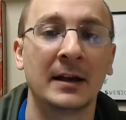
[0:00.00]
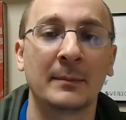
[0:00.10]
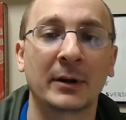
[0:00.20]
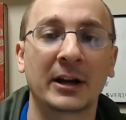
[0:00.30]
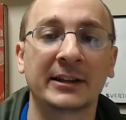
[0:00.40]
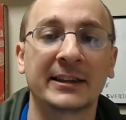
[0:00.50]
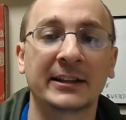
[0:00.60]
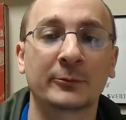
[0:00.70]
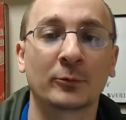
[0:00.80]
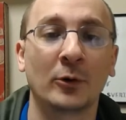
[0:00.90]
Because
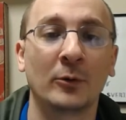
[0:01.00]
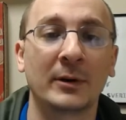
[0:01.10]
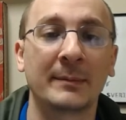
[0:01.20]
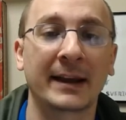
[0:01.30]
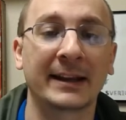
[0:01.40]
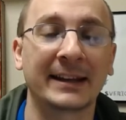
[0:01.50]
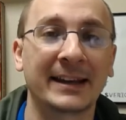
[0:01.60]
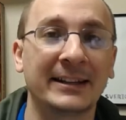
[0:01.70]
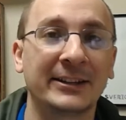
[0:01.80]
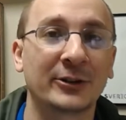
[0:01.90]
this rule would make it
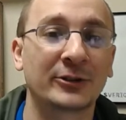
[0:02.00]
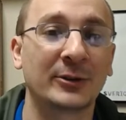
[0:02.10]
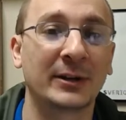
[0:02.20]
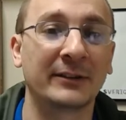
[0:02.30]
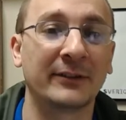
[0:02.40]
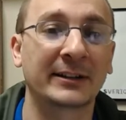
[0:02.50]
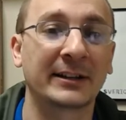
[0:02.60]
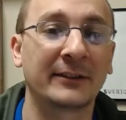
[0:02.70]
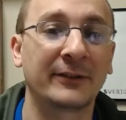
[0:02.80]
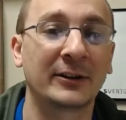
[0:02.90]
easier to convict
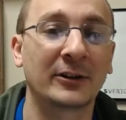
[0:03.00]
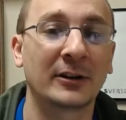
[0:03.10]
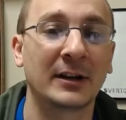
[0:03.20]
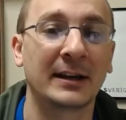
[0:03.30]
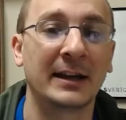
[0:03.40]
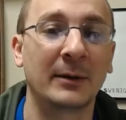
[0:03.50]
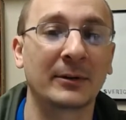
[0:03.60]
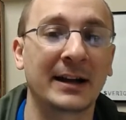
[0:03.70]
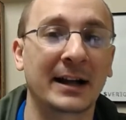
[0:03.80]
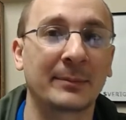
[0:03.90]
an offender, it
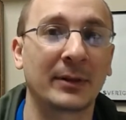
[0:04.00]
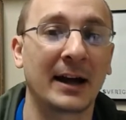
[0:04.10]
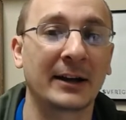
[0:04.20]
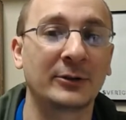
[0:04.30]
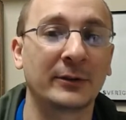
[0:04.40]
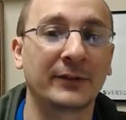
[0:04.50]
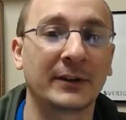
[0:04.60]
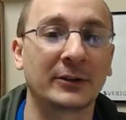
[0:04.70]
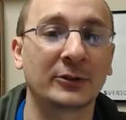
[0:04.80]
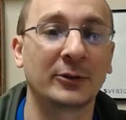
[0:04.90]
would not apply to
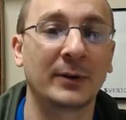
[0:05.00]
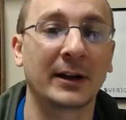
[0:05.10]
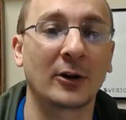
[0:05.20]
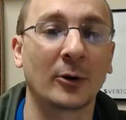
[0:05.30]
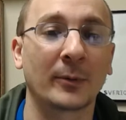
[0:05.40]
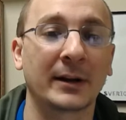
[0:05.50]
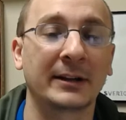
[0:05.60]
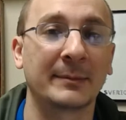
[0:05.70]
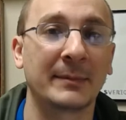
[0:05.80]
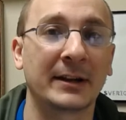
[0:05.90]
offenders who had
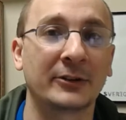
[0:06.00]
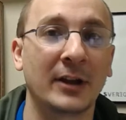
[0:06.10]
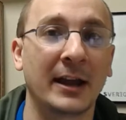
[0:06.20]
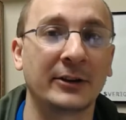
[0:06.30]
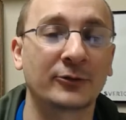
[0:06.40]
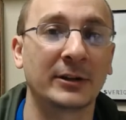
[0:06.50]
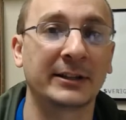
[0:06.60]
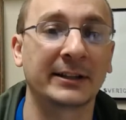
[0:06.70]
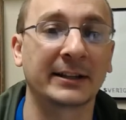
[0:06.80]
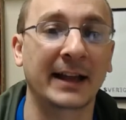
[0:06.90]
already committed a
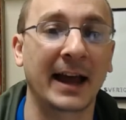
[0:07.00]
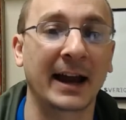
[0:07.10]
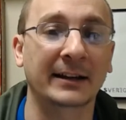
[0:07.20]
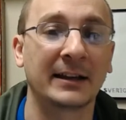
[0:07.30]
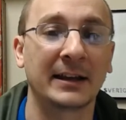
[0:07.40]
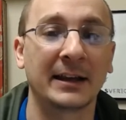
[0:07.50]
treasonous act.